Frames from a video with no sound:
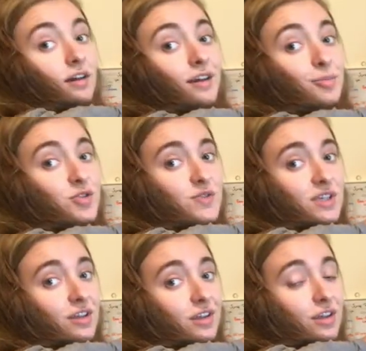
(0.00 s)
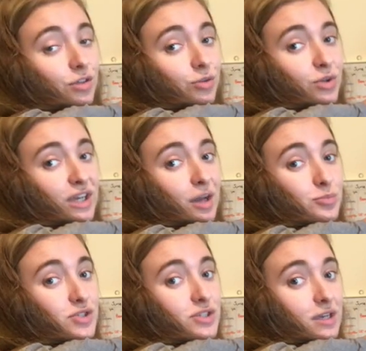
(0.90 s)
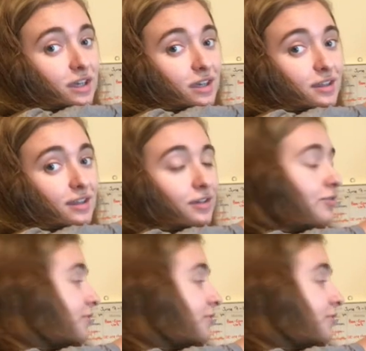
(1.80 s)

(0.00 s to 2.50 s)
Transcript: I am using a, uh, like a 3M sticky thing